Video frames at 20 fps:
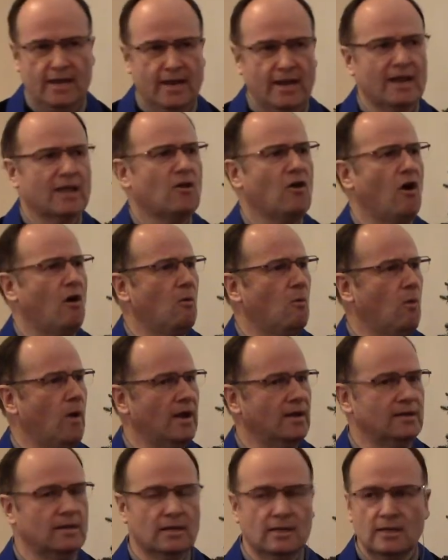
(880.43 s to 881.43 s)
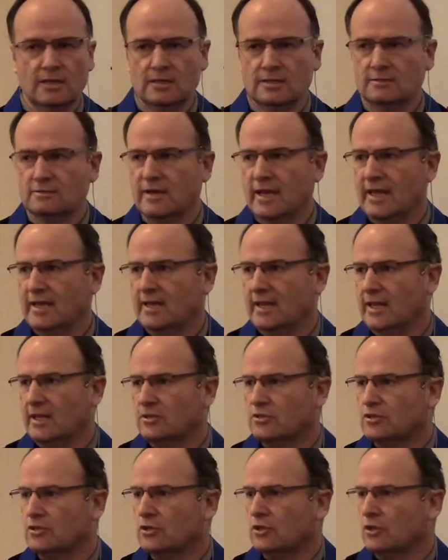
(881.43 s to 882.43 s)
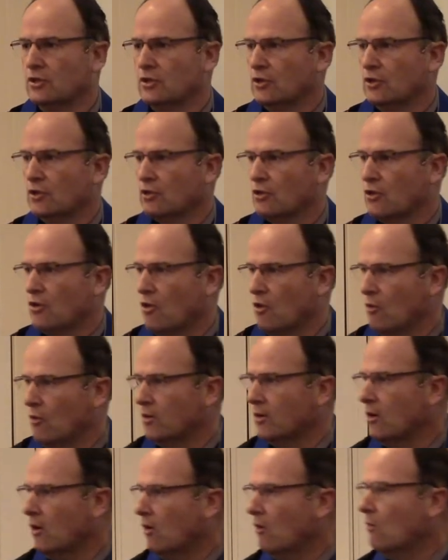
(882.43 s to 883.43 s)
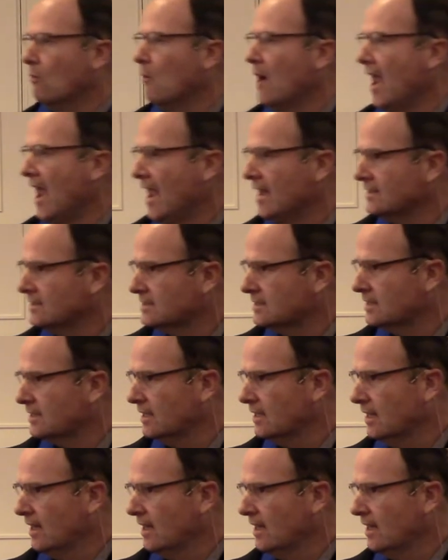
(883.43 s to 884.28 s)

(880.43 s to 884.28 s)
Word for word: And it got one lady's coat all wet.